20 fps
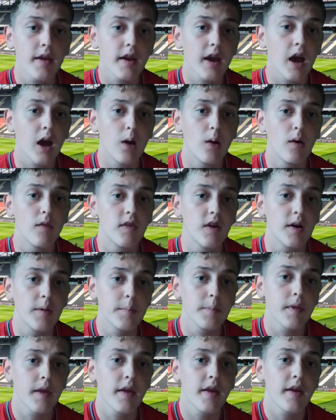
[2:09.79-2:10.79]
However,
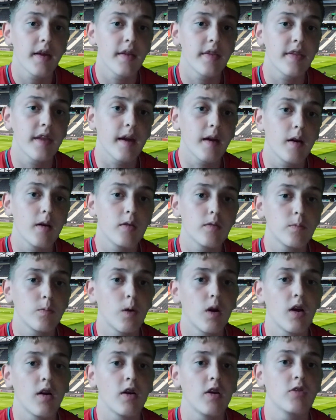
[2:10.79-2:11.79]
they
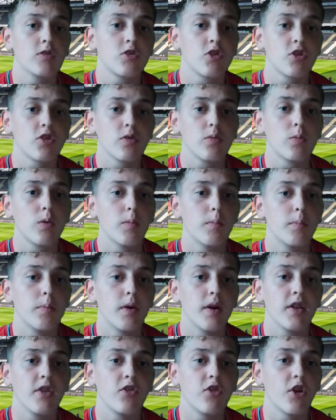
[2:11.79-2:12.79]
were at
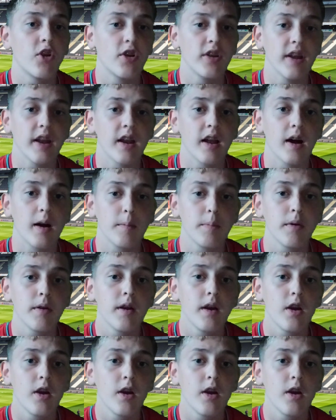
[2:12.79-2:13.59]
1.2 nil up,